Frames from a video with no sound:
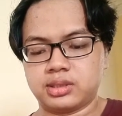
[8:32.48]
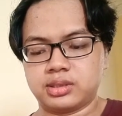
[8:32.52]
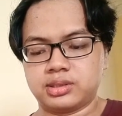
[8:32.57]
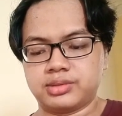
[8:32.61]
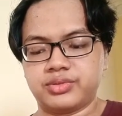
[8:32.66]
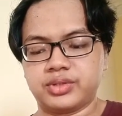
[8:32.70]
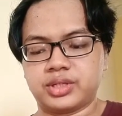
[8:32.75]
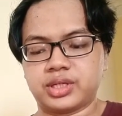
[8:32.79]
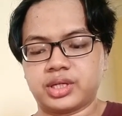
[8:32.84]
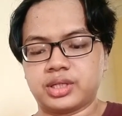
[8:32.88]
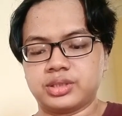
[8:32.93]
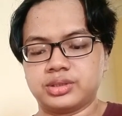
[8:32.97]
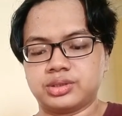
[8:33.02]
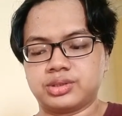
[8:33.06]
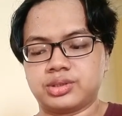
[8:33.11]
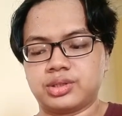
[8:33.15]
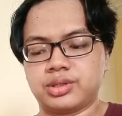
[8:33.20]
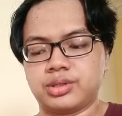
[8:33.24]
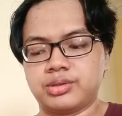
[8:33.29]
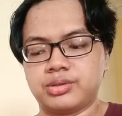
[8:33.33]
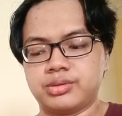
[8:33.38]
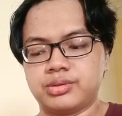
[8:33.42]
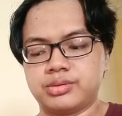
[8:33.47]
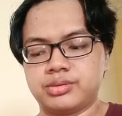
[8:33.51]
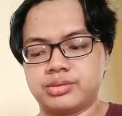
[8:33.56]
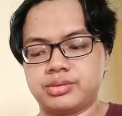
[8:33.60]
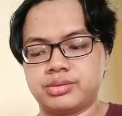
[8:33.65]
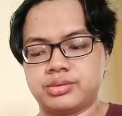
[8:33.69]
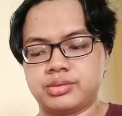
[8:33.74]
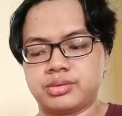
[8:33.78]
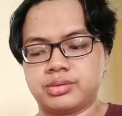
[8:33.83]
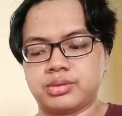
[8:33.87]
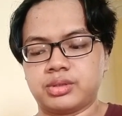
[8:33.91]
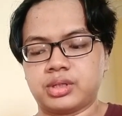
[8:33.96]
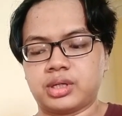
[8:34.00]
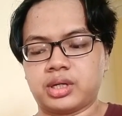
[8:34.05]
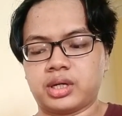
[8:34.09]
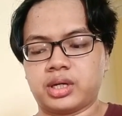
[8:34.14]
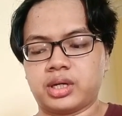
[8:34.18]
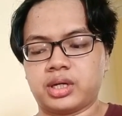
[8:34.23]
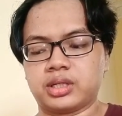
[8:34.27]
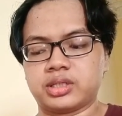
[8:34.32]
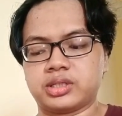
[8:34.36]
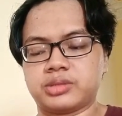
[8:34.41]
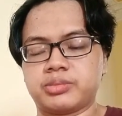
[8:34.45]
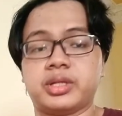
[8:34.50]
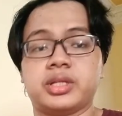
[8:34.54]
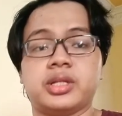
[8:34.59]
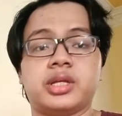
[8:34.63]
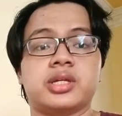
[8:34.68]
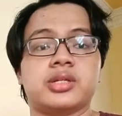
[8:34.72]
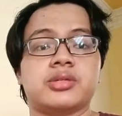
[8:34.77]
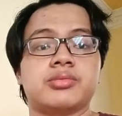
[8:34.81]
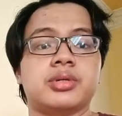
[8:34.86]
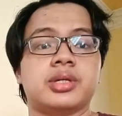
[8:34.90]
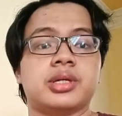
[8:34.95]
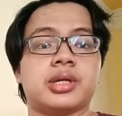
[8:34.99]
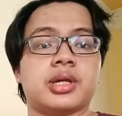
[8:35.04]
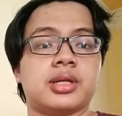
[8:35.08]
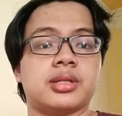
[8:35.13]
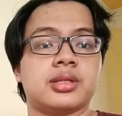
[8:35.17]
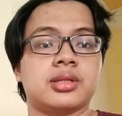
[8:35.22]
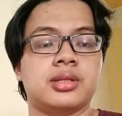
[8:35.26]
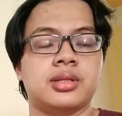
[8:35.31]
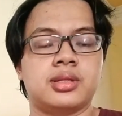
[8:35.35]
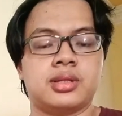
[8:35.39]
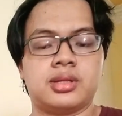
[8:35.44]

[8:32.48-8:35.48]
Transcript: We can throw as many as we can,